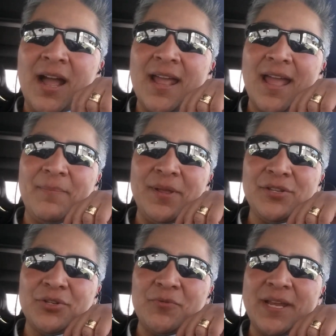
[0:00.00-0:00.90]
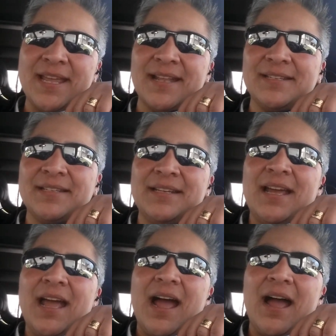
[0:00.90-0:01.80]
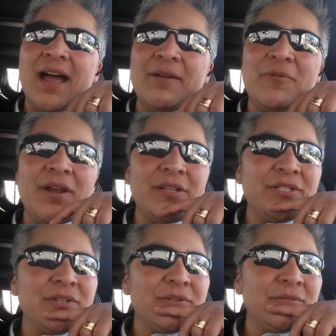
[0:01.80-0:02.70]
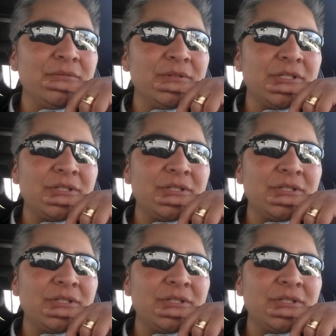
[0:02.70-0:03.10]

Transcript: Hi, happy Easter weekend. I wanted to